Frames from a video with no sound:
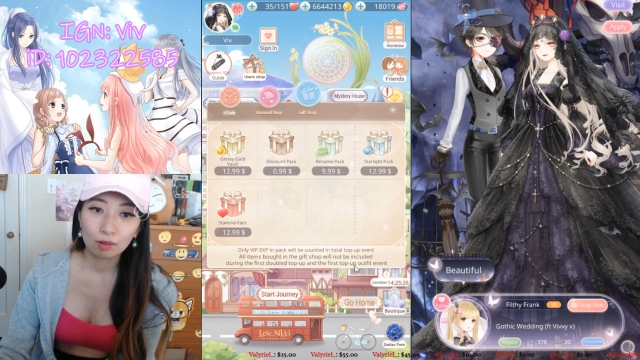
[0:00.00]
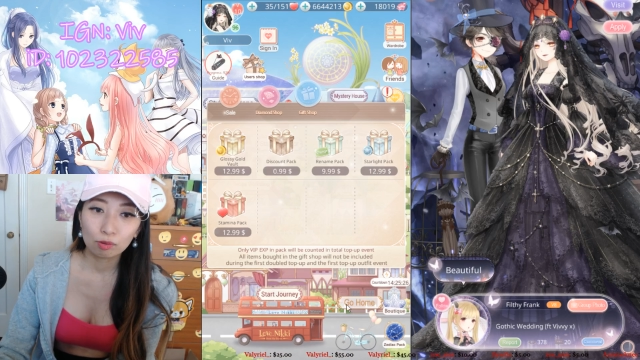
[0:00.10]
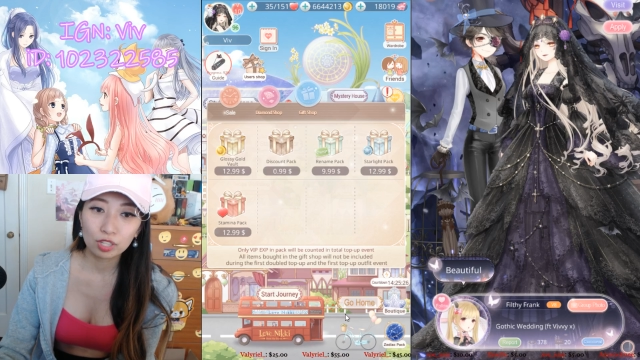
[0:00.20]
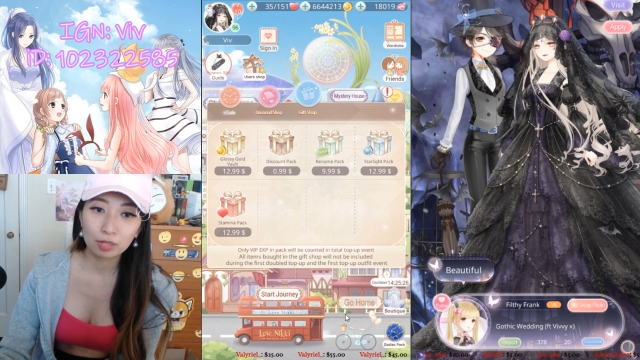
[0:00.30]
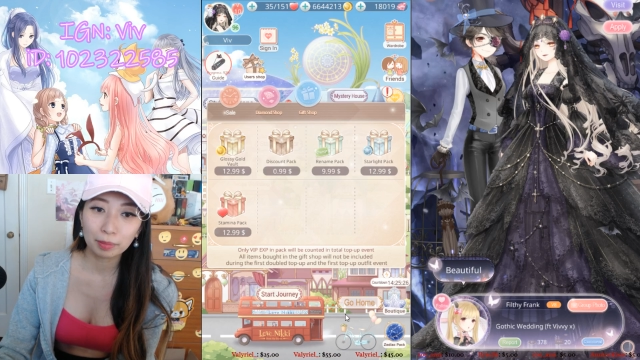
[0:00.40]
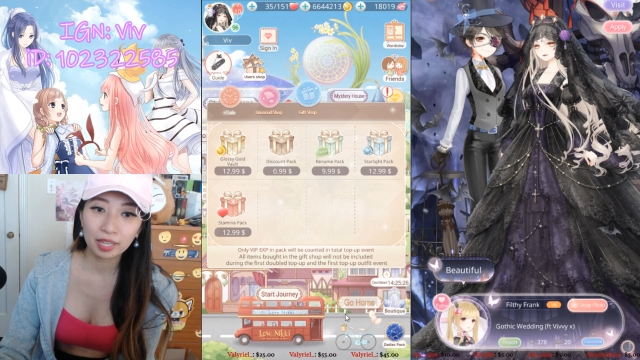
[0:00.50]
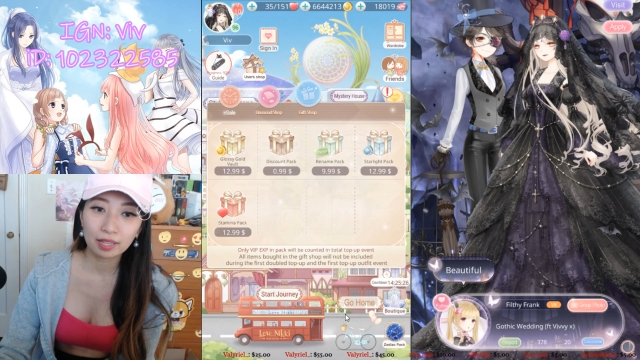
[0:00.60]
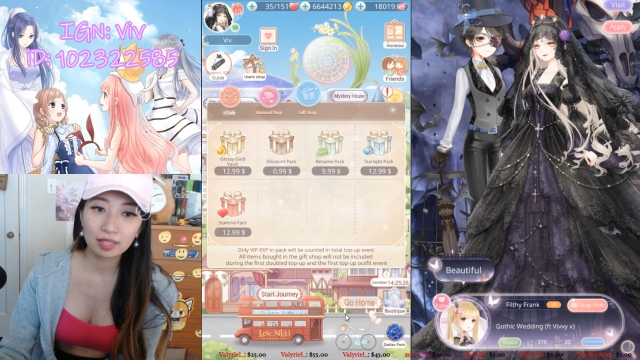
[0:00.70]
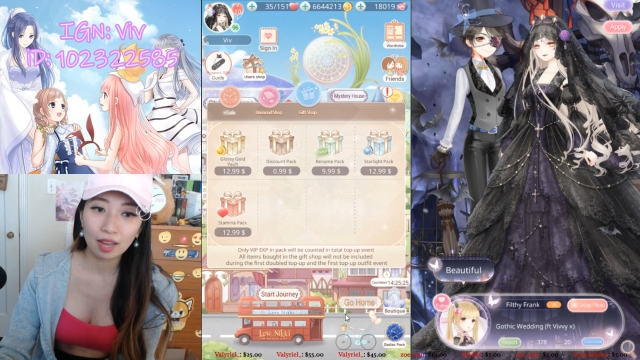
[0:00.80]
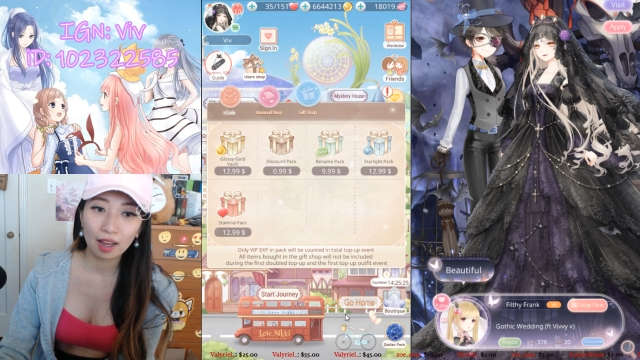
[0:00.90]
Which
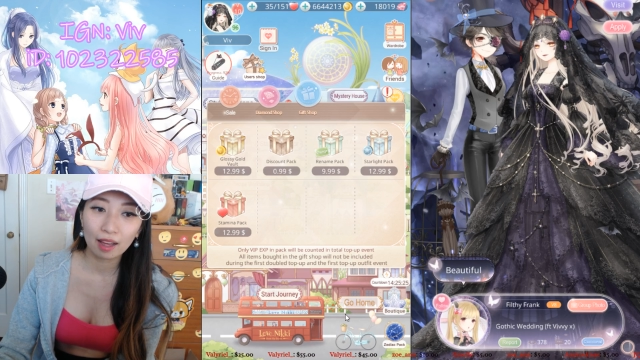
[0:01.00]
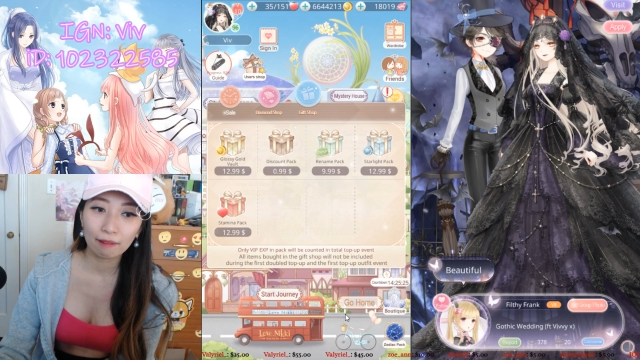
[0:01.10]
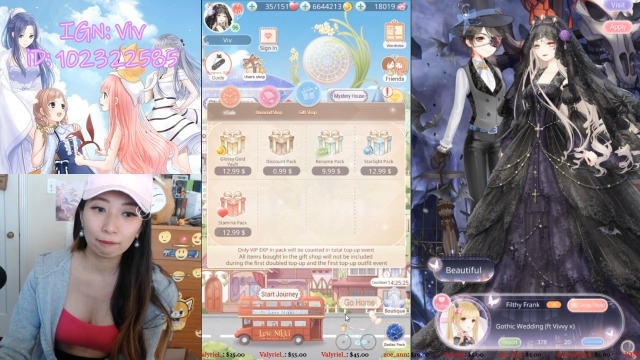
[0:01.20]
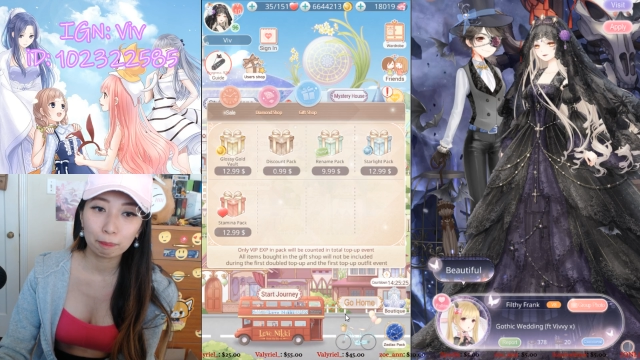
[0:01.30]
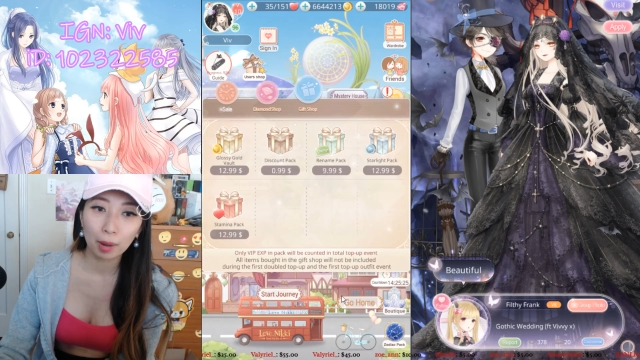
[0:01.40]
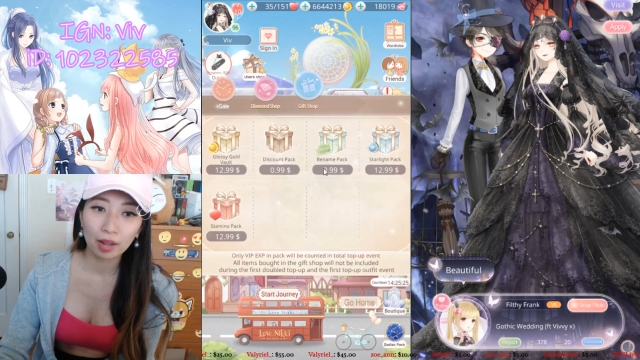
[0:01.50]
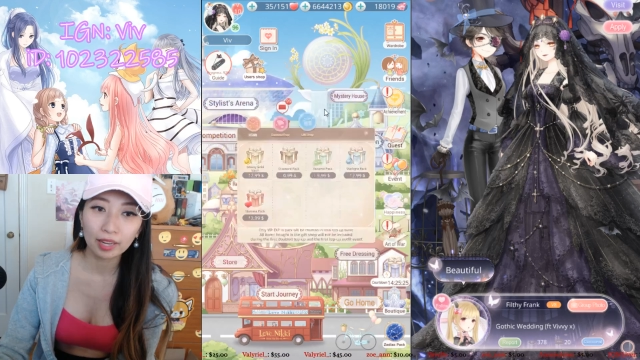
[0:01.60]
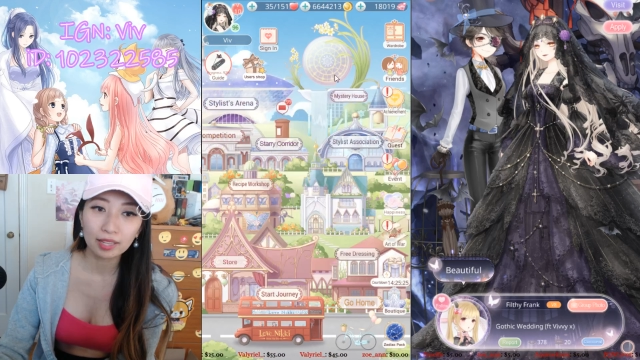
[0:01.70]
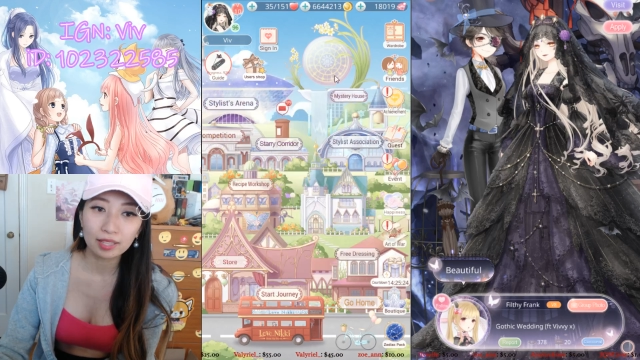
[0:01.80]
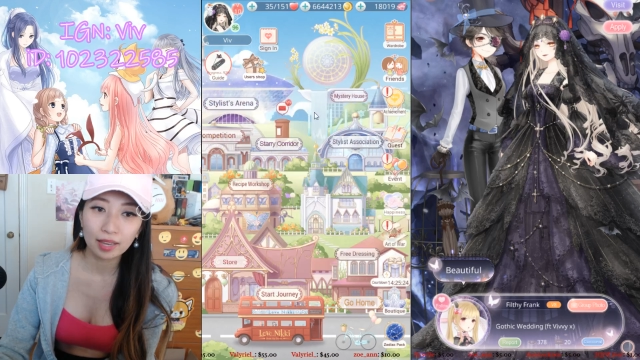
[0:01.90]
means I've bought
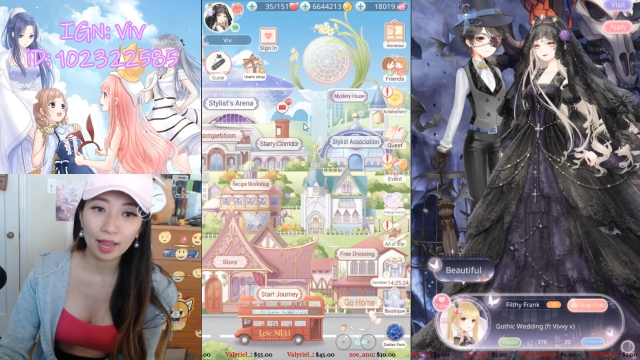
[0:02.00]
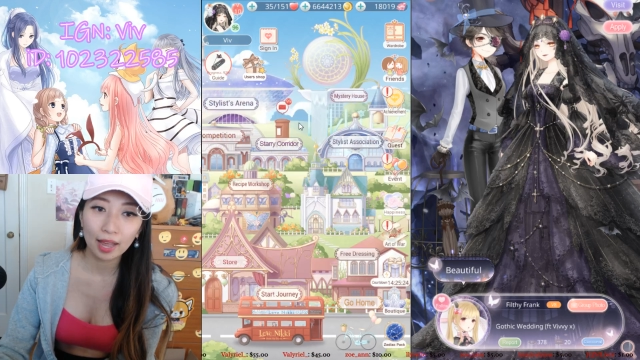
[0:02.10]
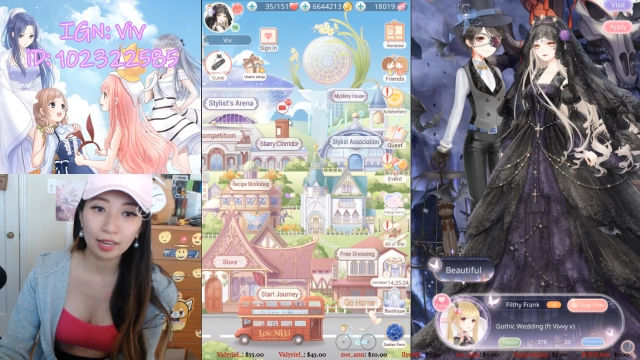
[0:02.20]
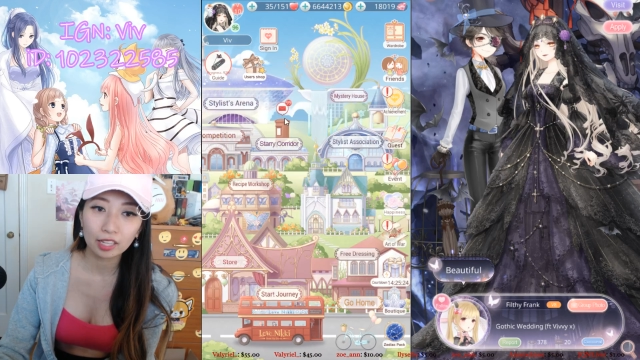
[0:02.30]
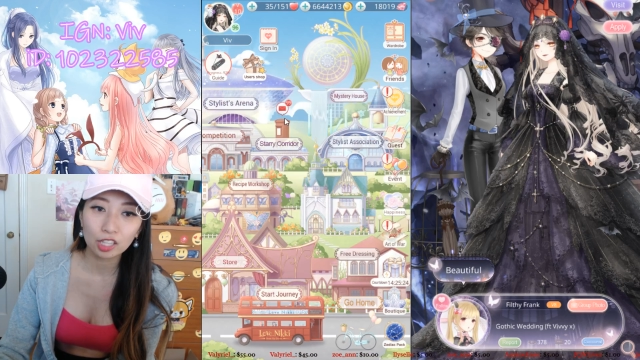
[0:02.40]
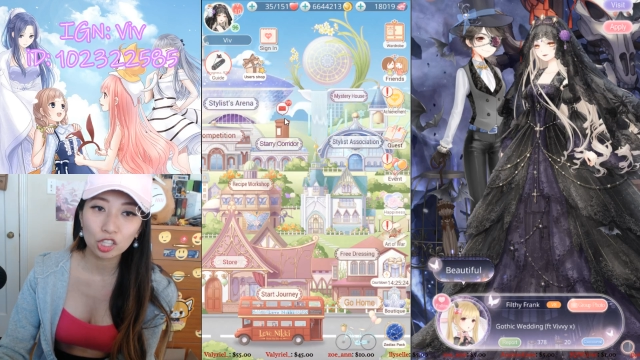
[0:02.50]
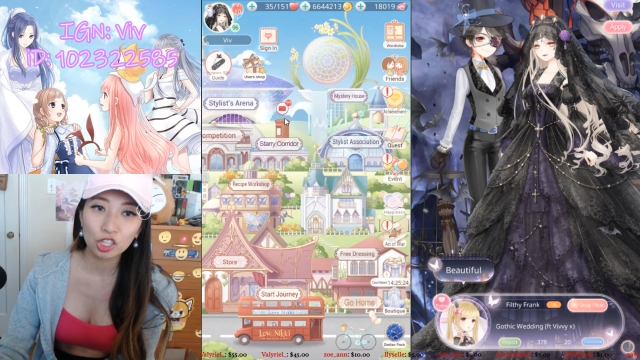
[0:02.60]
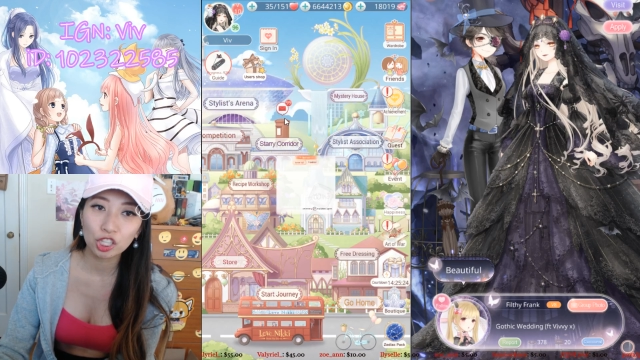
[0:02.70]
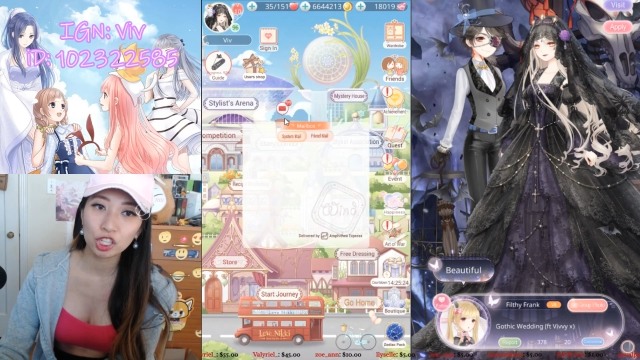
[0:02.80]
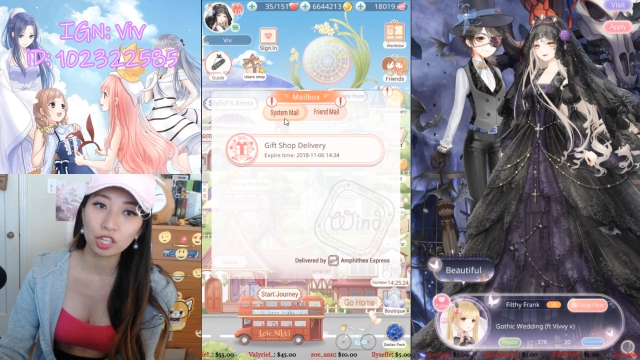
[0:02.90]
it and it
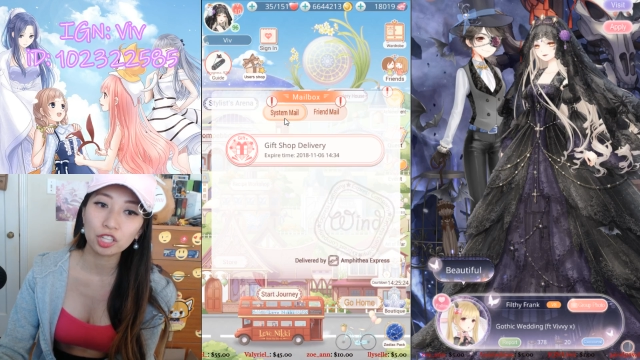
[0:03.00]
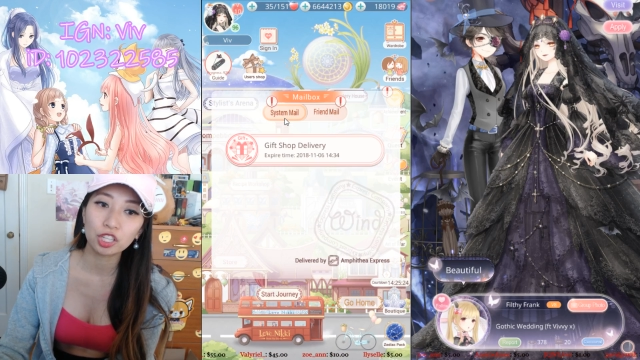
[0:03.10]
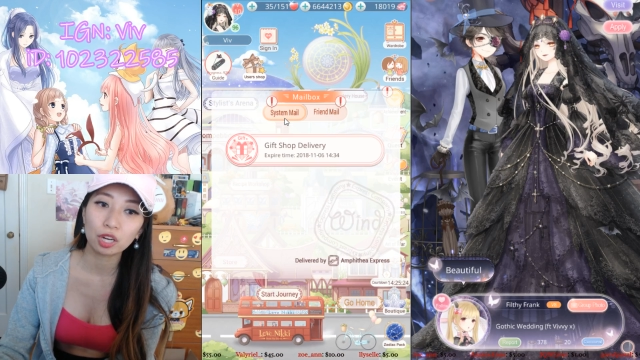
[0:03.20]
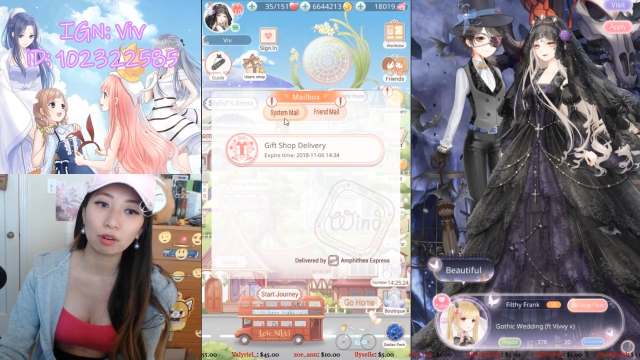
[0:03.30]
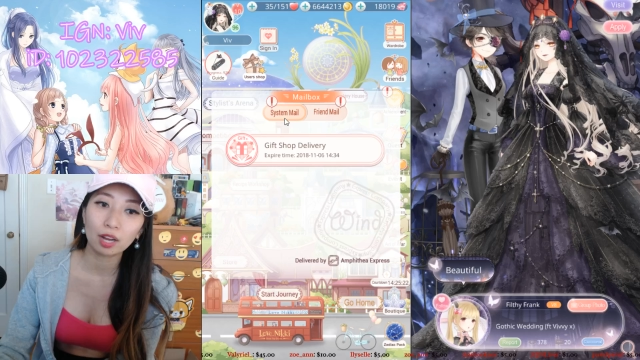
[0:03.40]
should show